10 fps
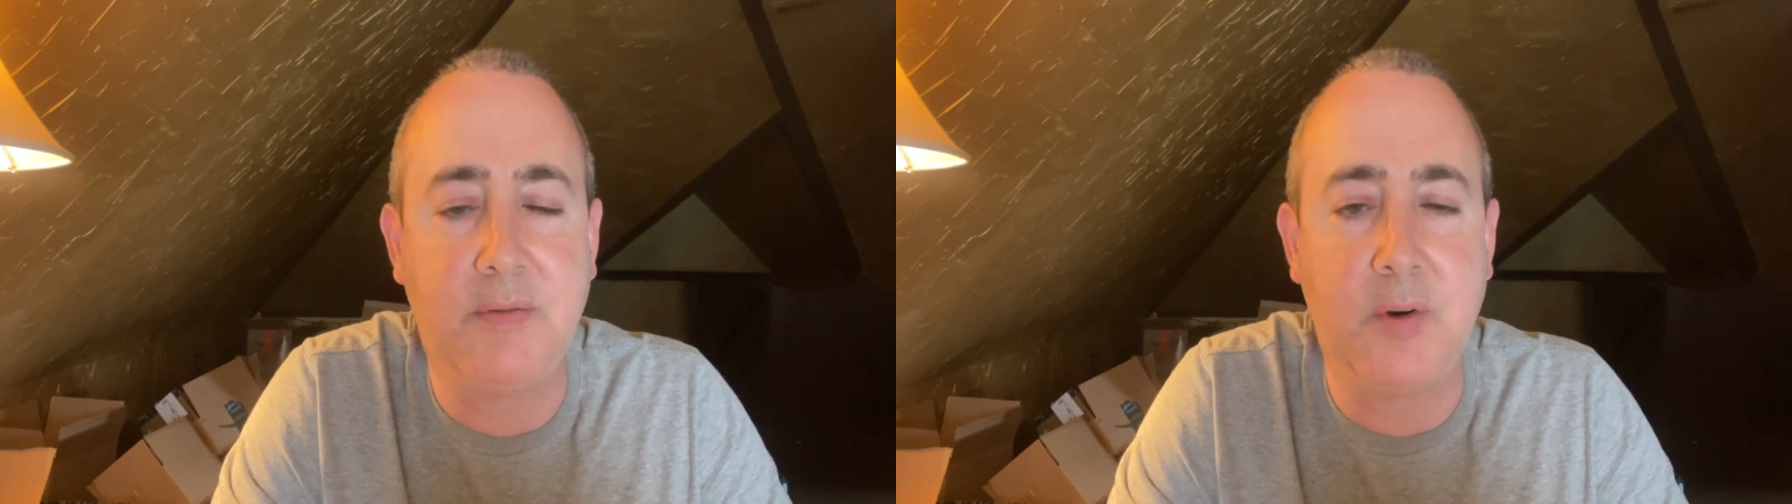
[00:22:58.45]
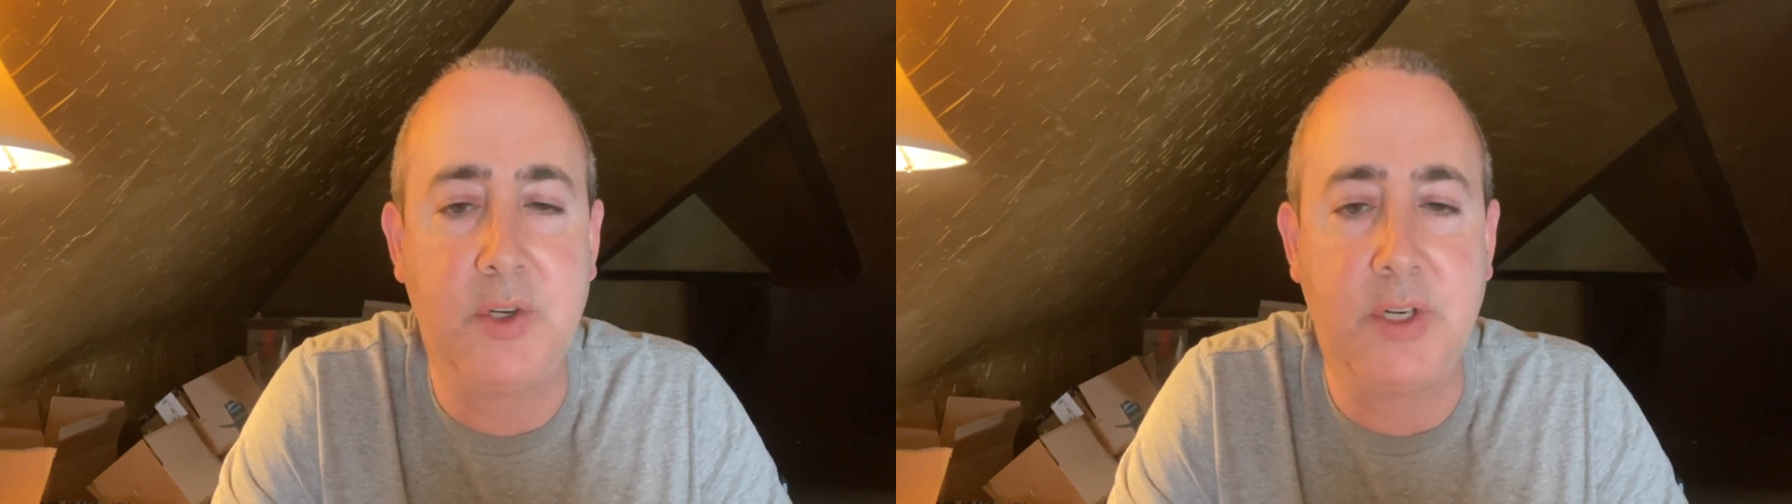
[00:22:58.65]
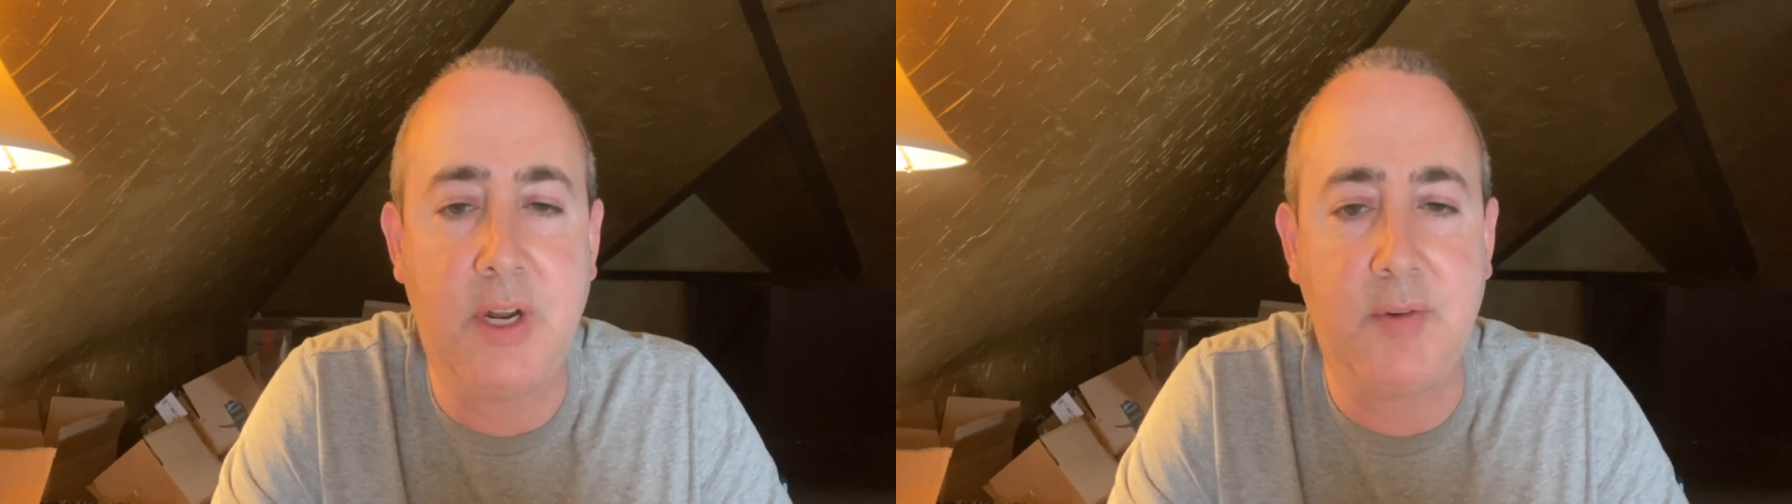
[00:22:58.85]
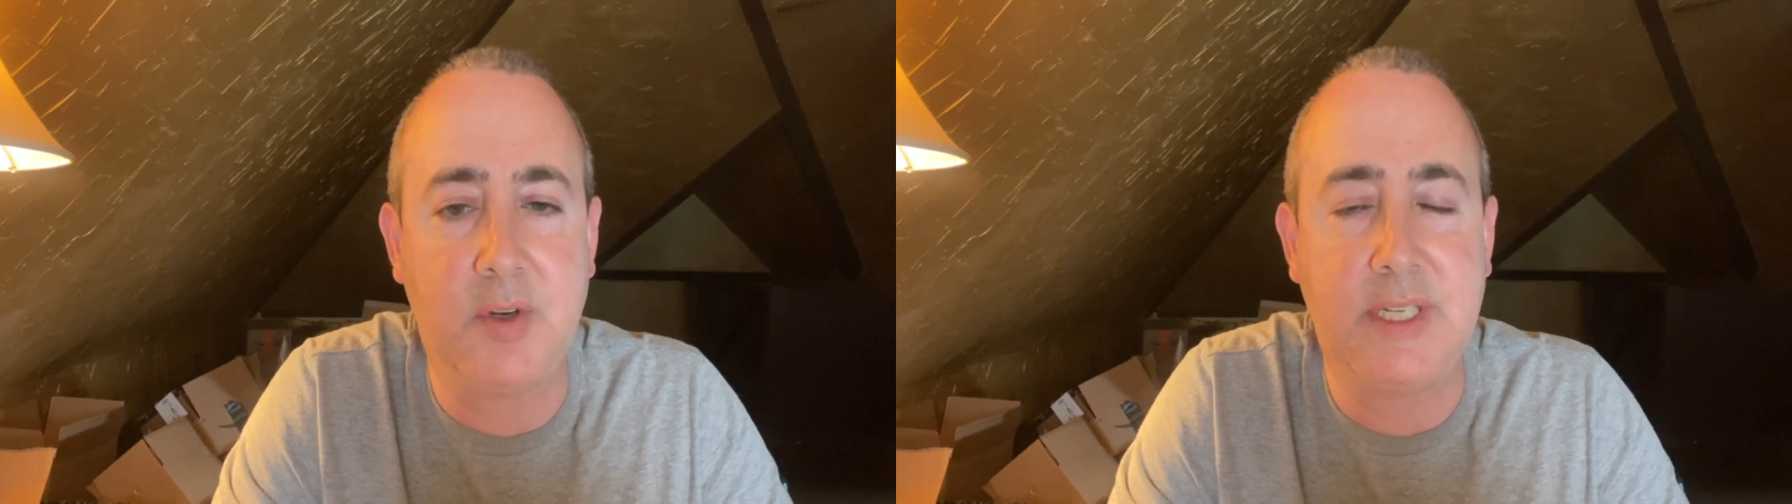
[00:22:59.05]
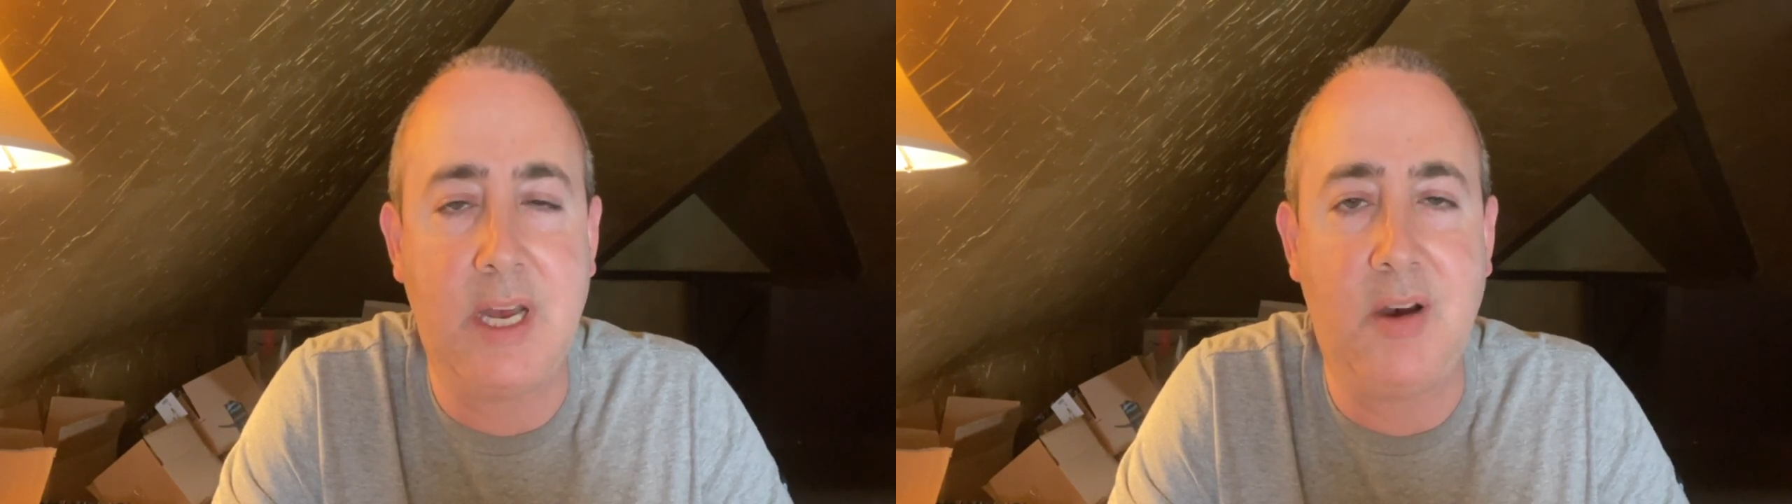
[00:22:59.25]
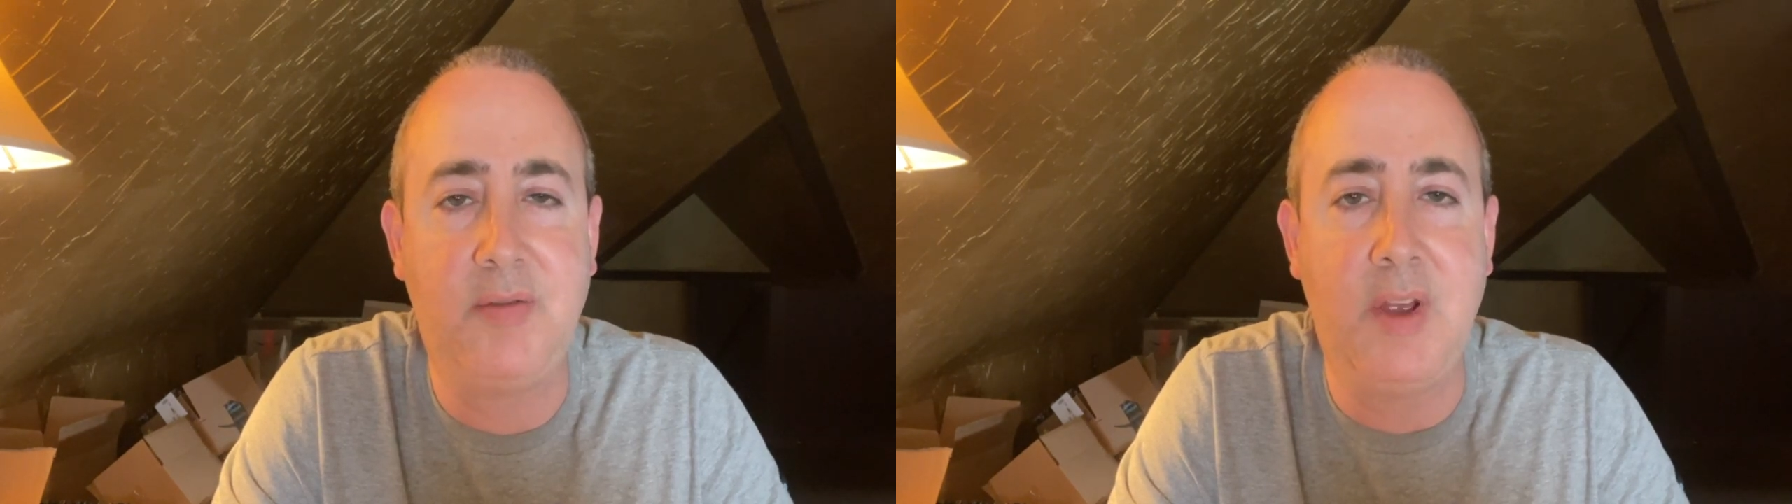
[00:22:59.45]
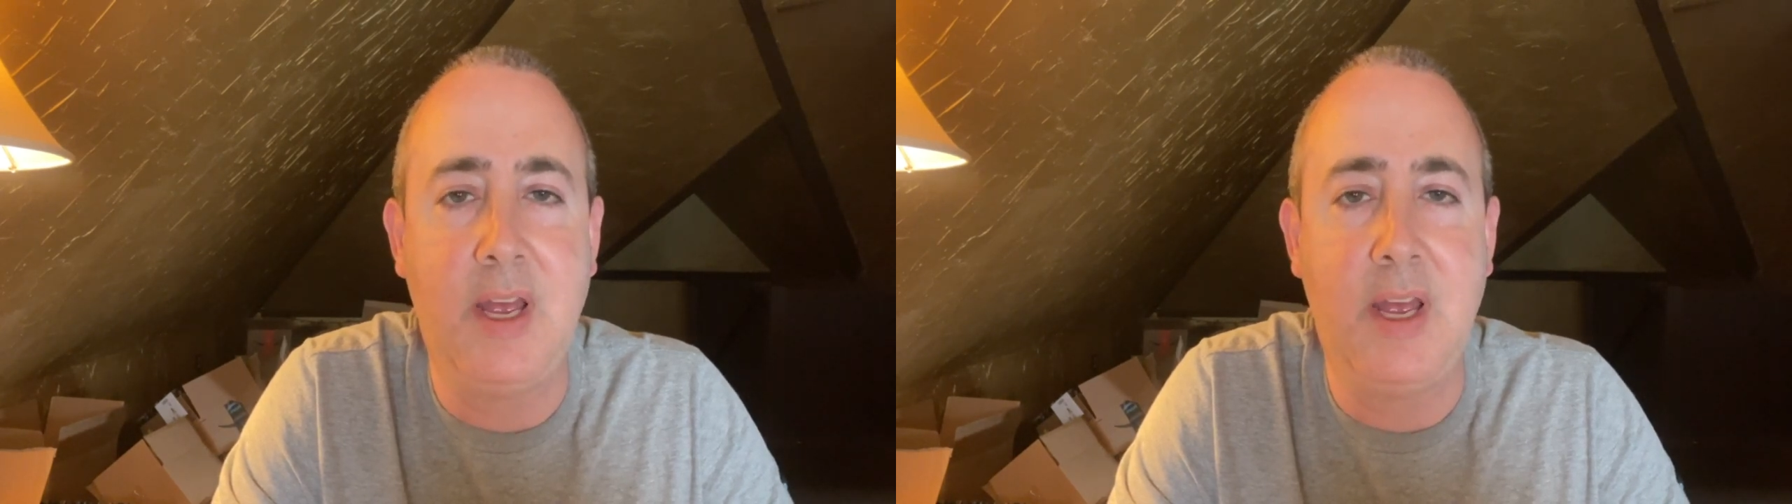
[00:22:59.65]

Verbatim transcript: version of yourself,